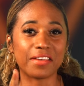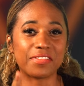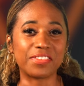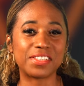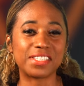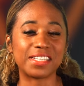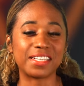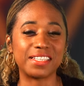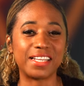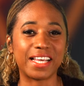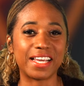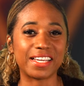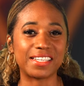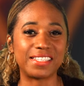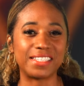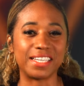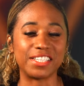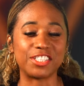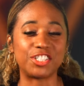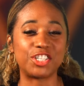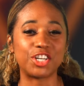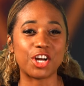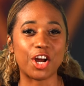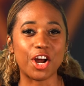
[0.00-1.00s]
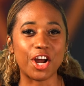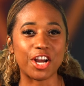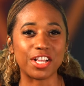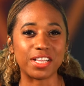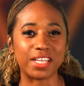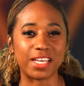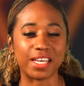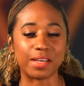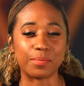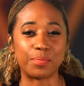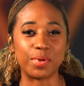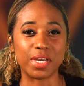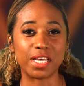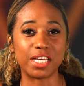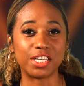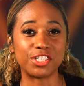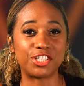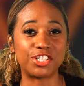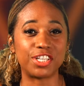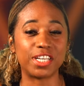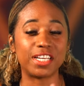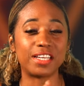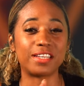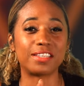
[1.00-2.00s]
have selected Charli
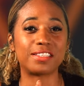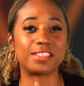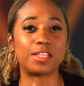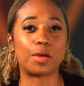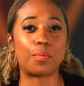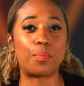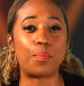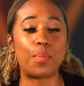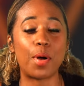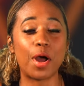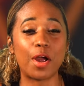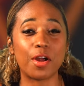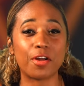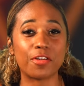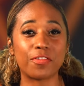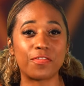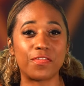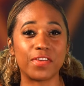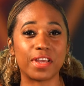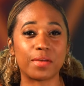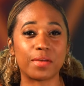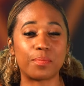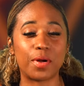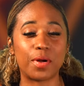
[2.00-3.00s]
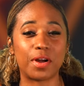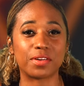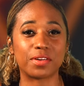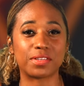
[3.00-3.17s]
because she is the perfect